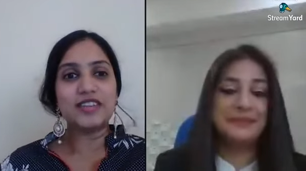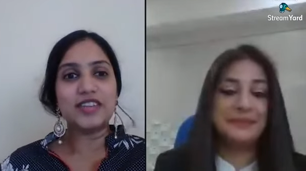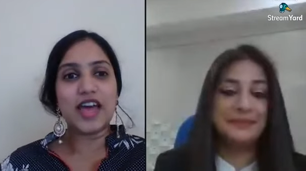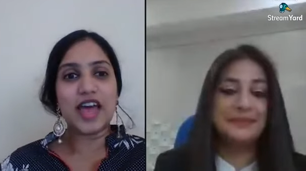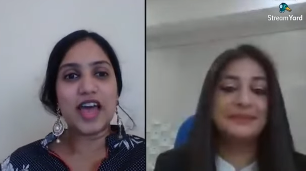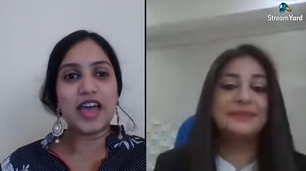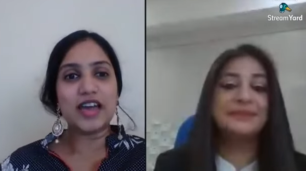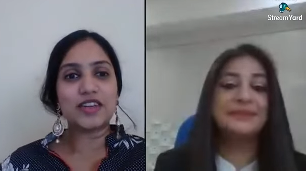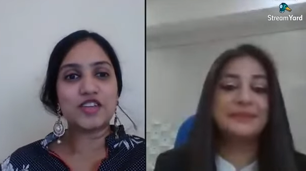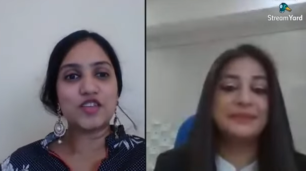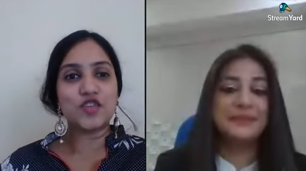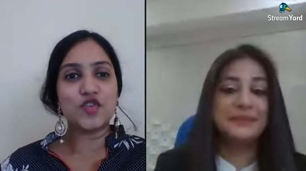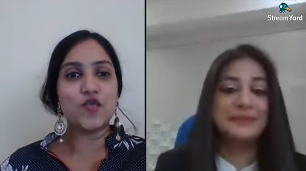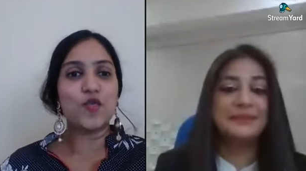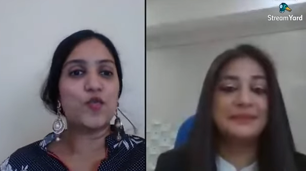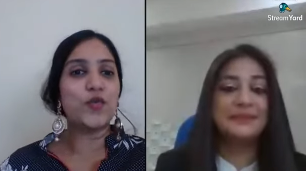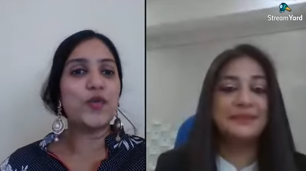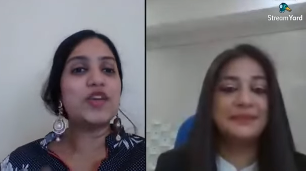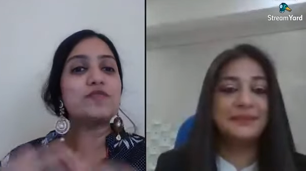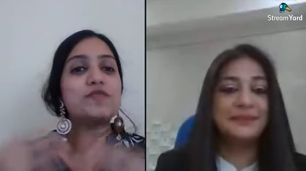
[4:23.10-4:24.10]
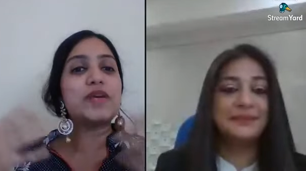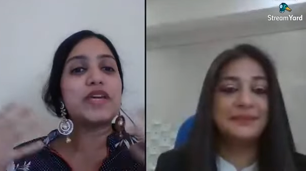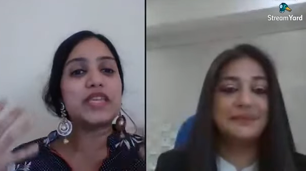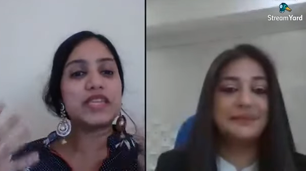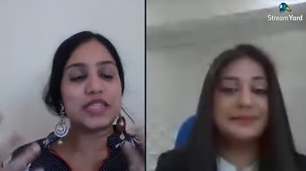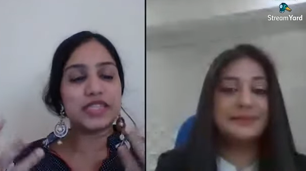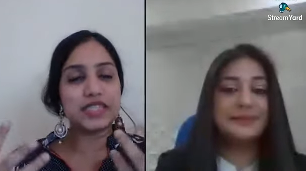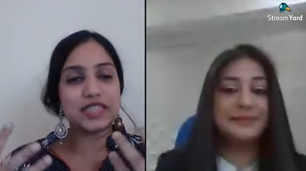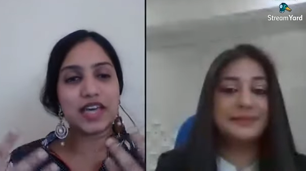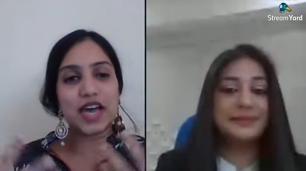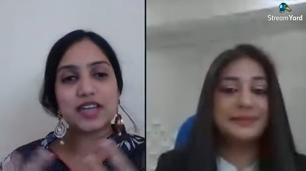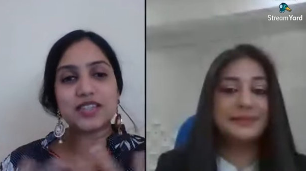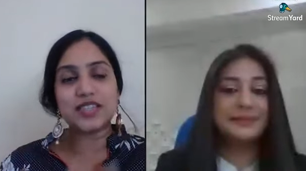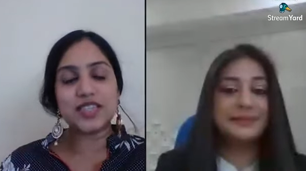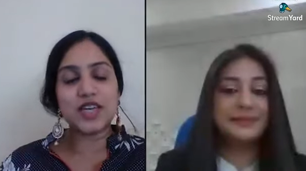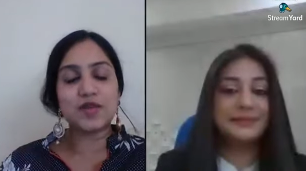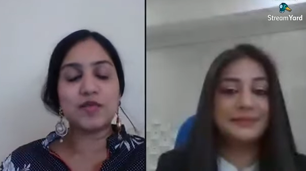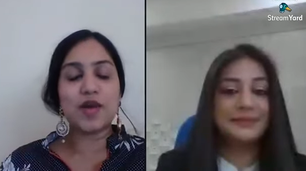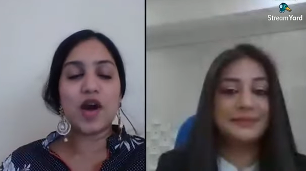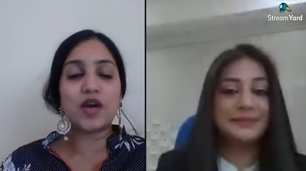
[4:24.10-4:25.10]
Speaker 1: that you know we've been
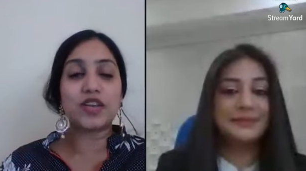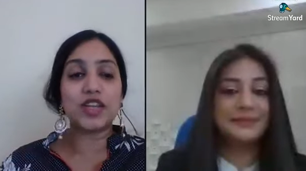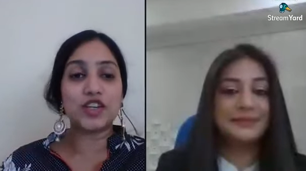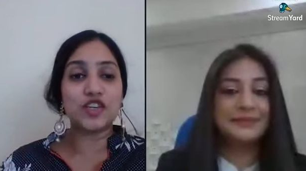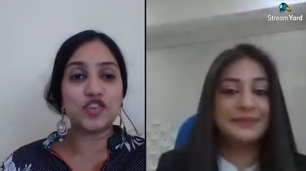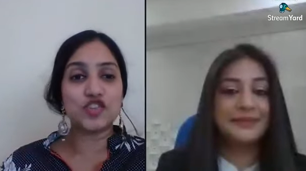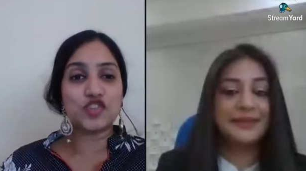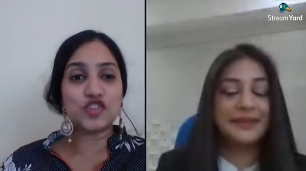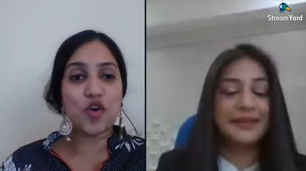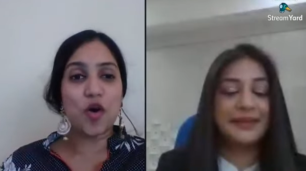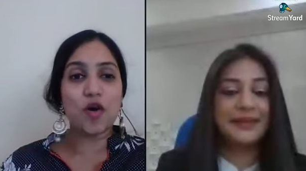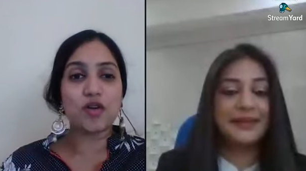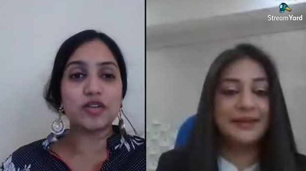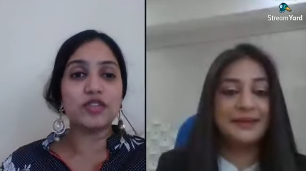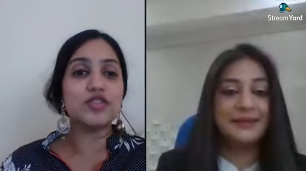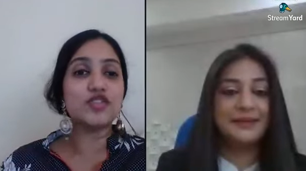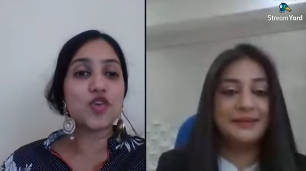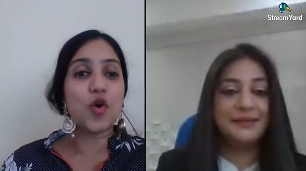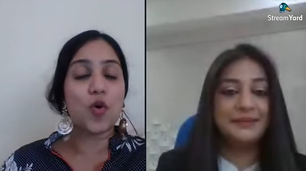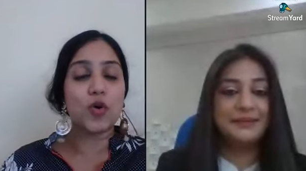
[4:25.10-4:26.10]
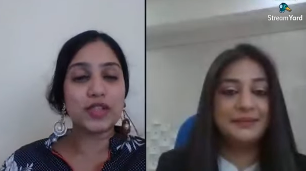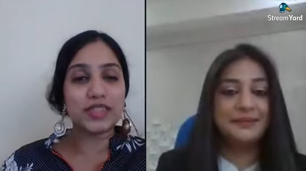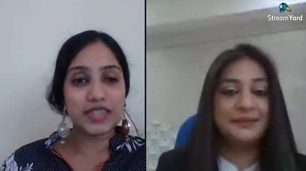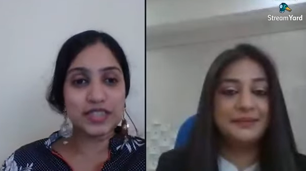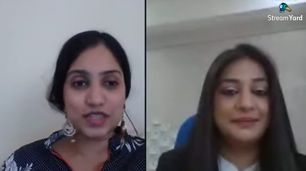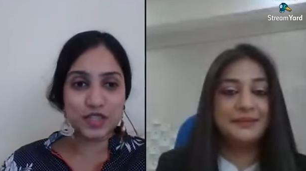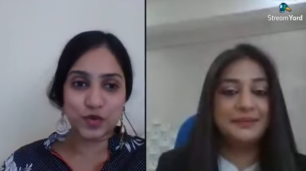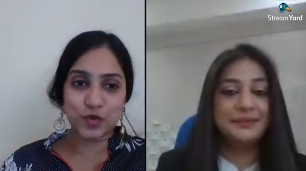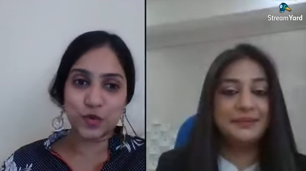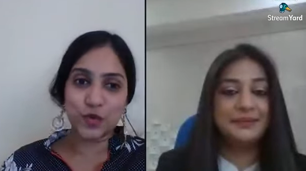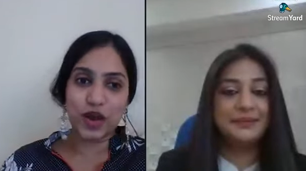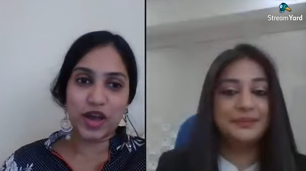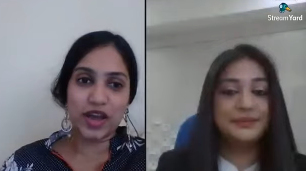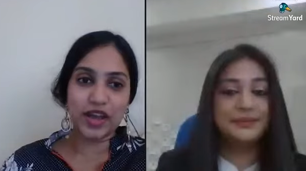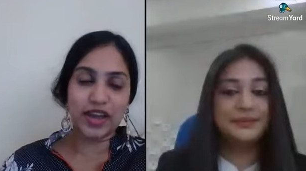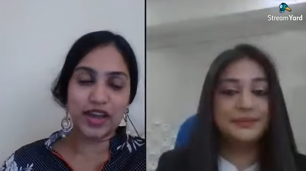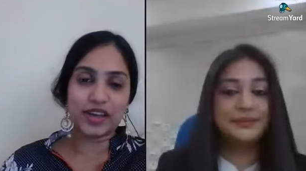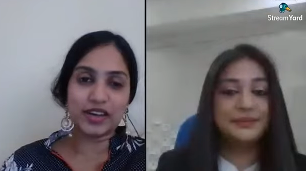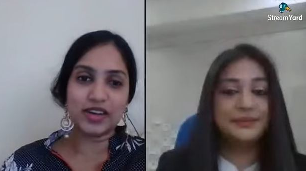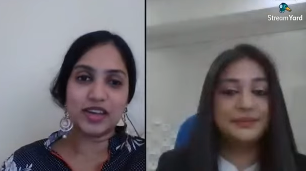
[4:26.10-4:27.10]
discussing about insurance all this
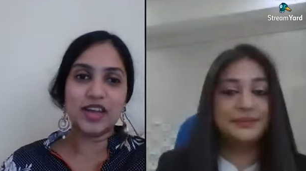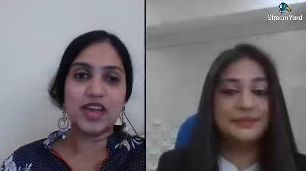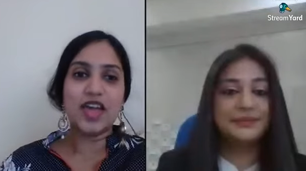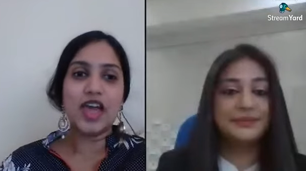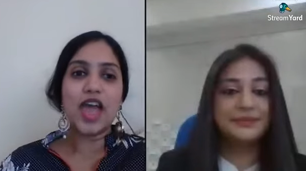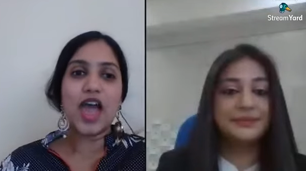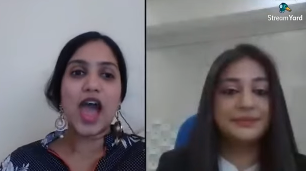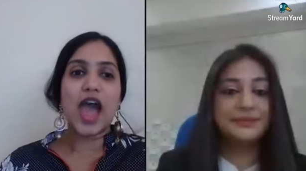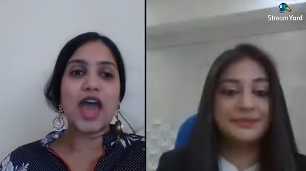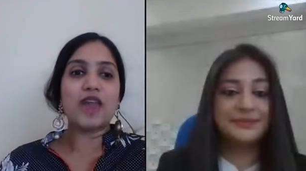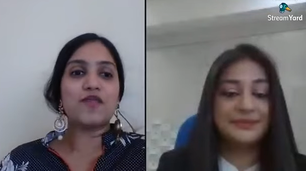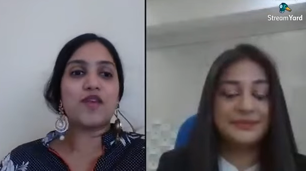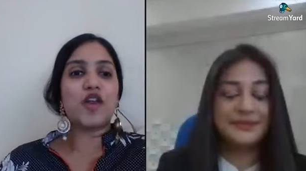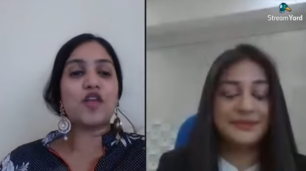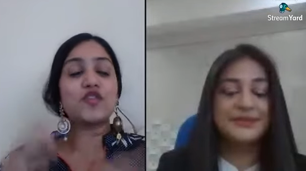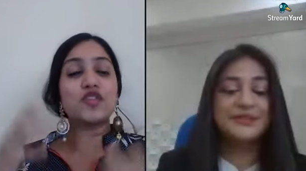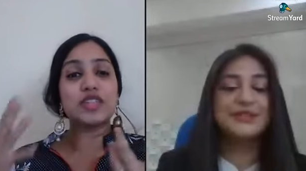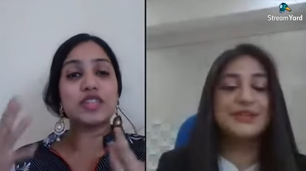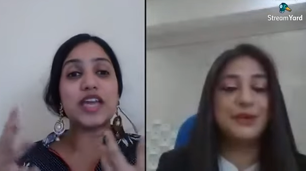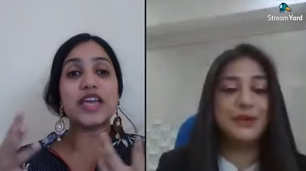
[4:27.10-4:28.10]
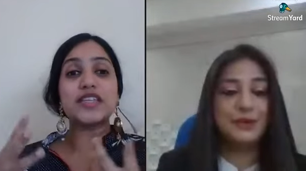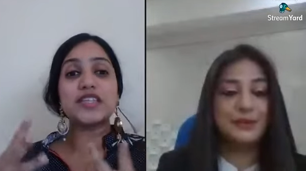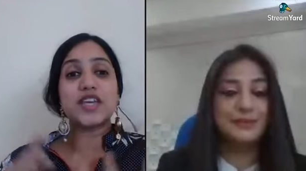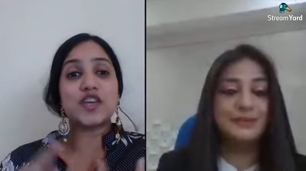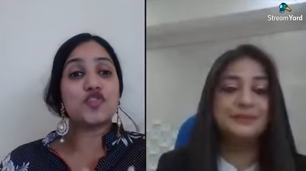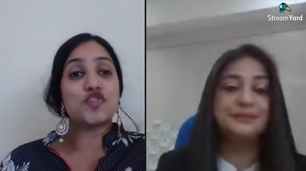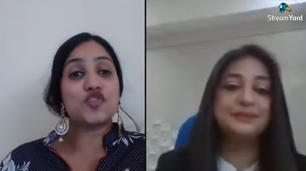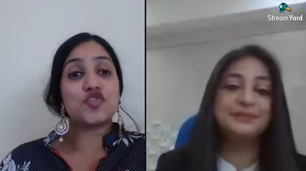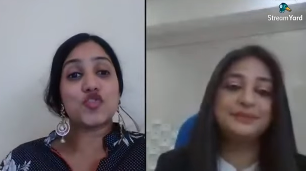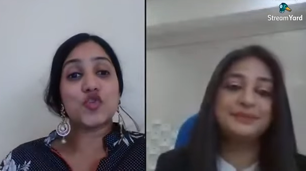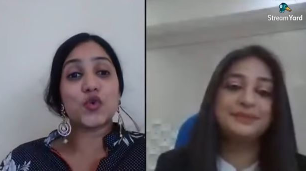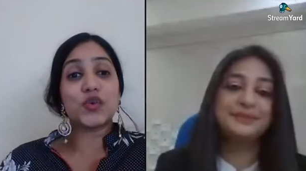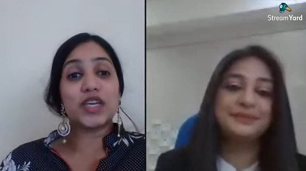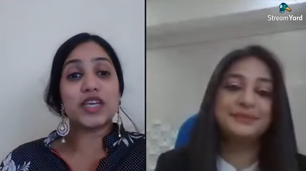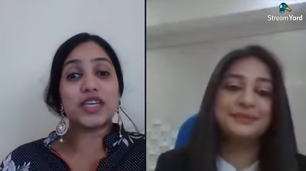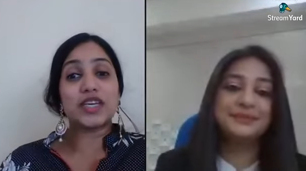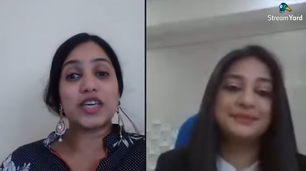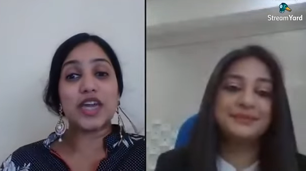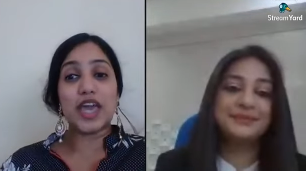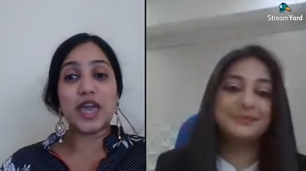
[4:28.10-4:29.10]
while and one of the things that
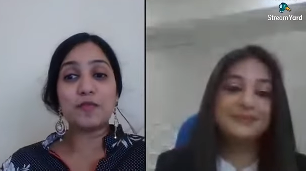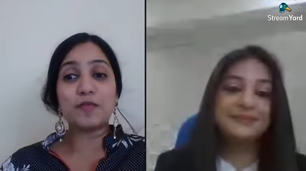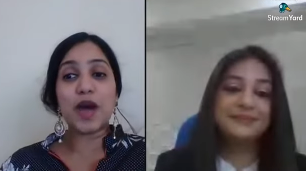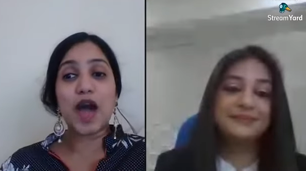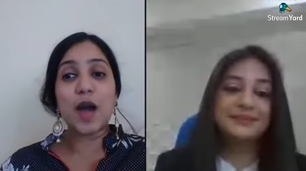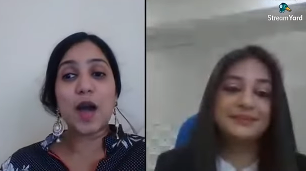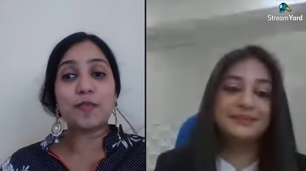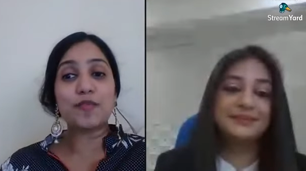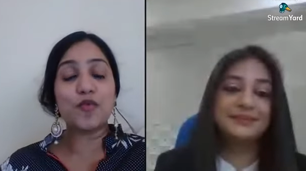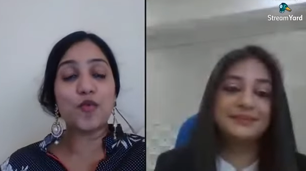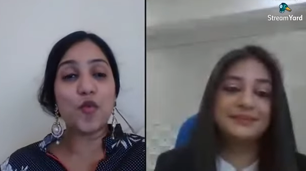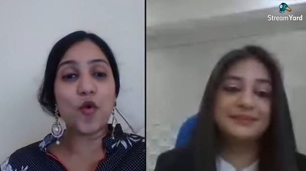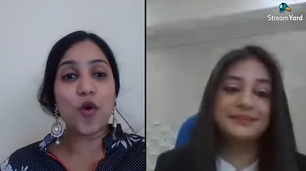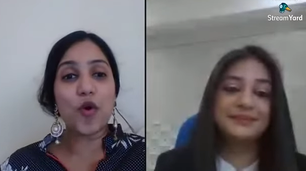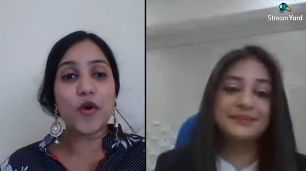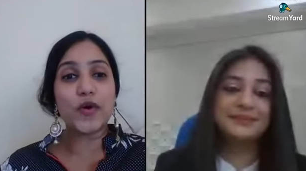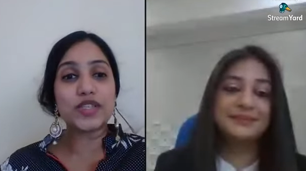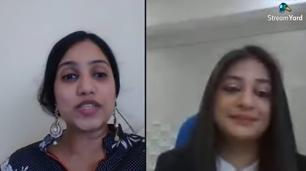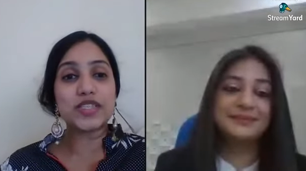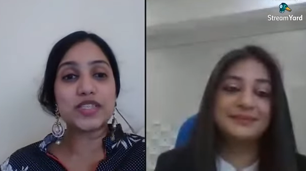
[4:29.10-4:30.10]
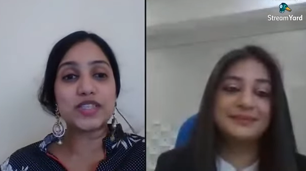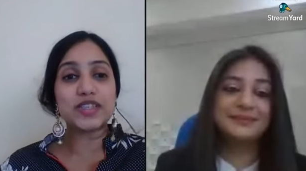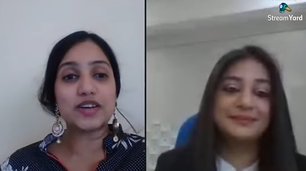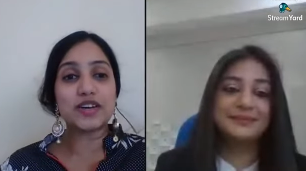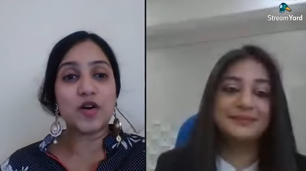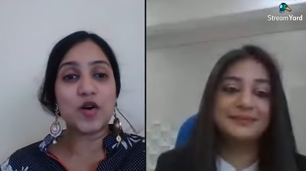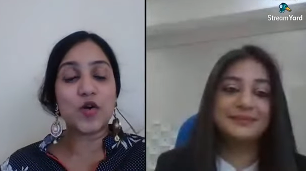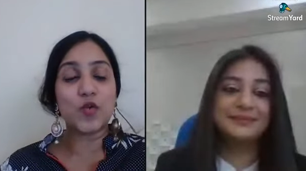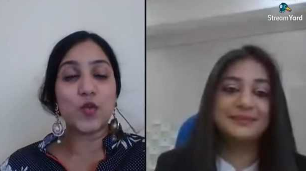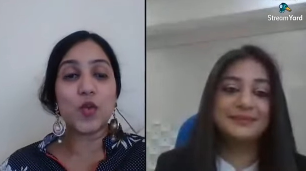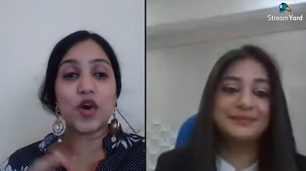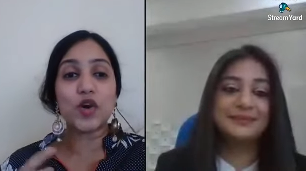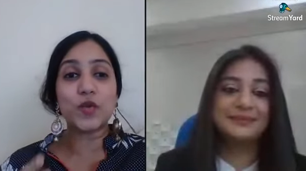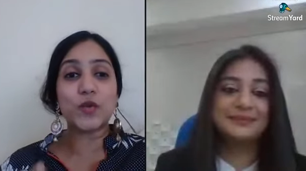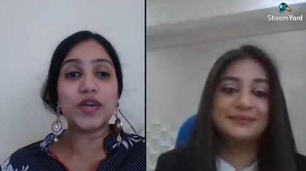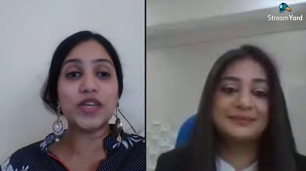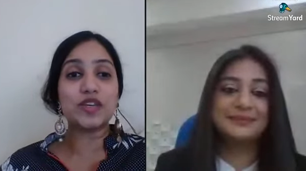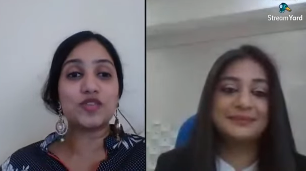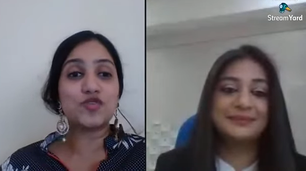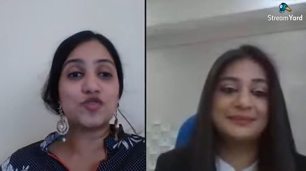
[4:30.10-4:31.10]
truly came up was uh, what do
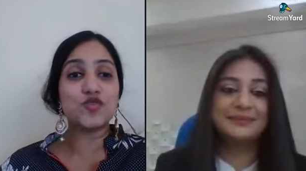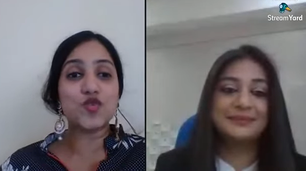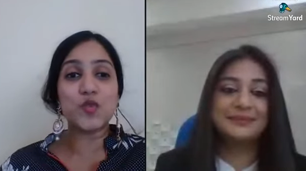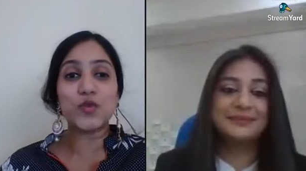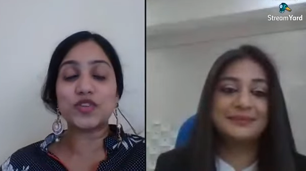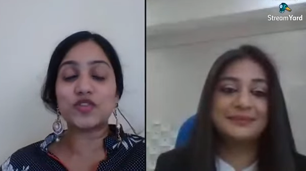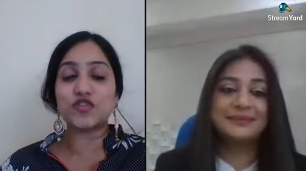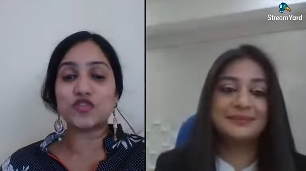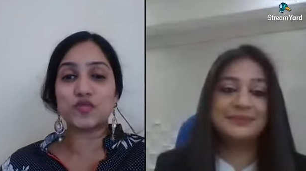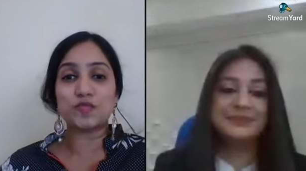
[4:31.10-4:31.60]
we do with